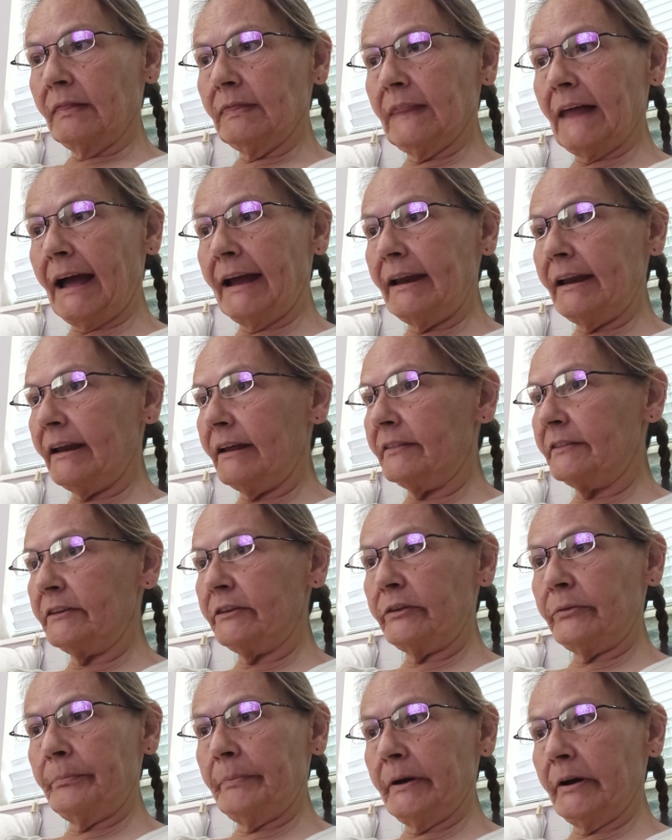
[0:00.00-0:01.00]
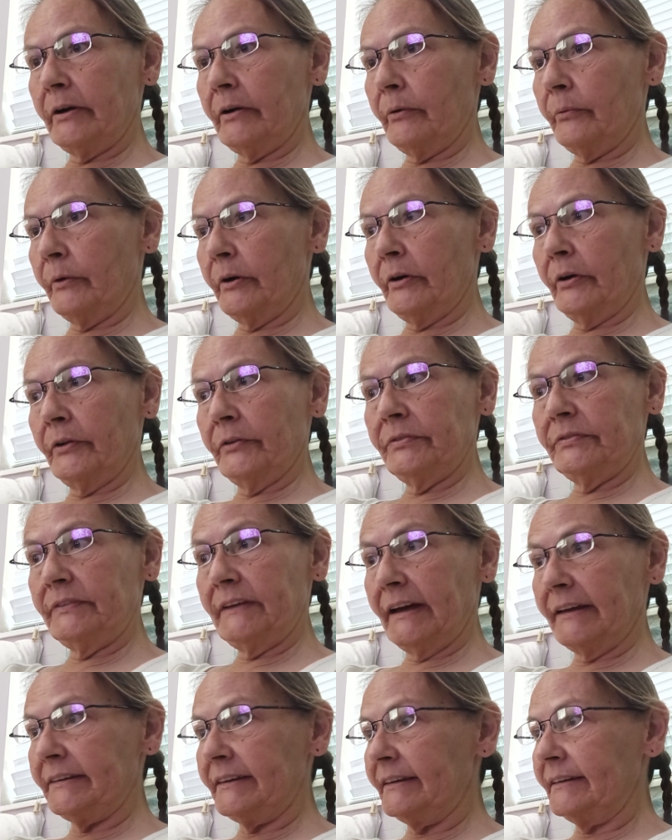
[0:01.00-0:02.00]
Light in the spirit world
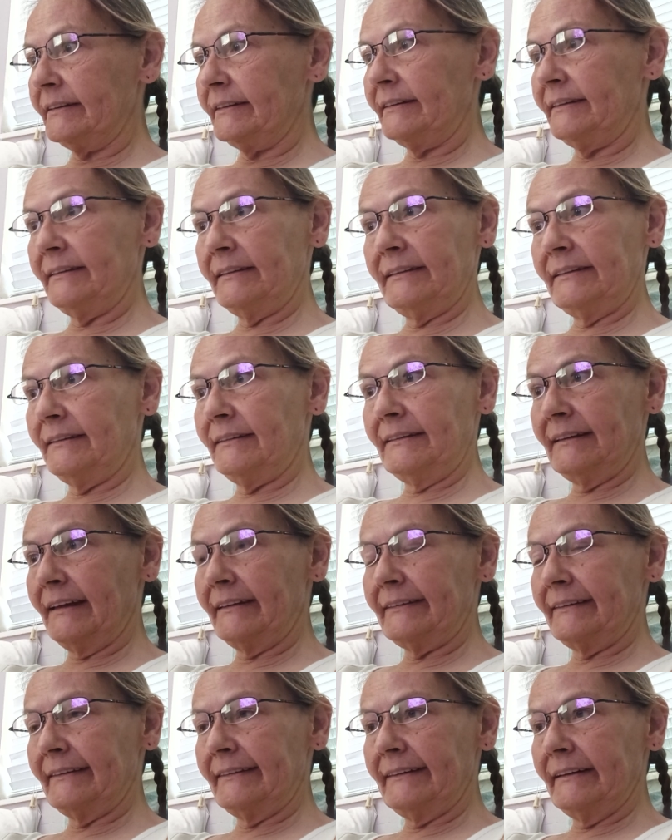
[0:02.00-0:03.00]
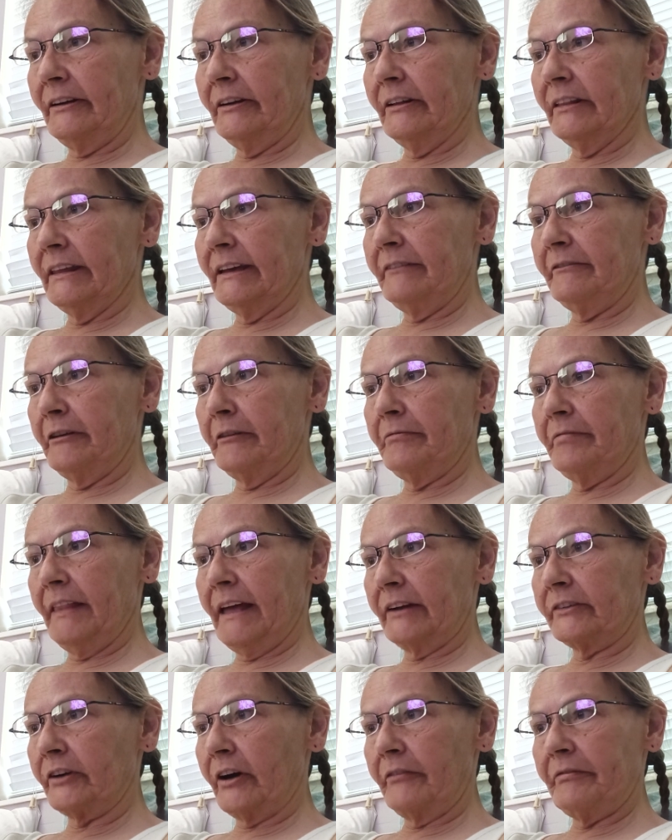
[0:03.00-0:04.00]
doesn't necessarily
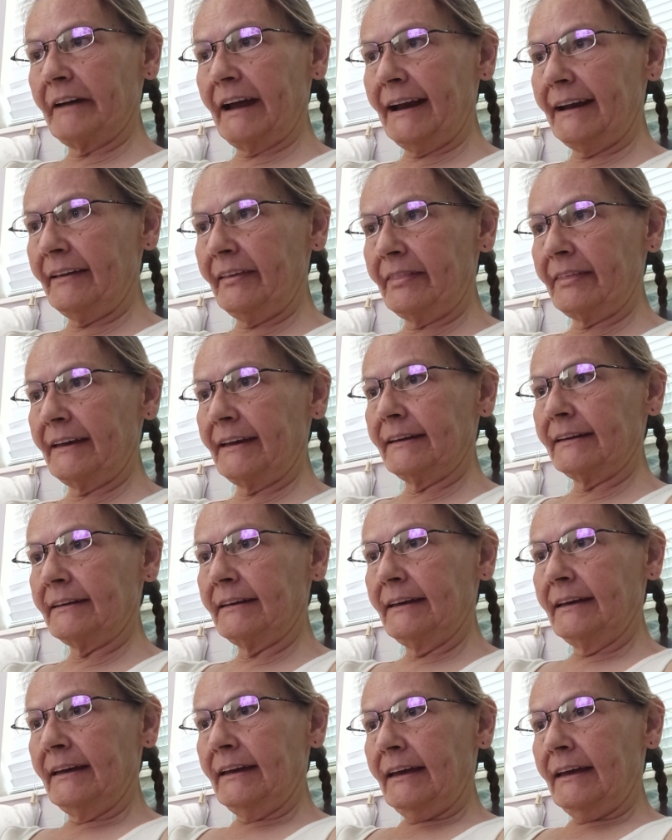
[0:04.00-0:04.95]
reflect off anything.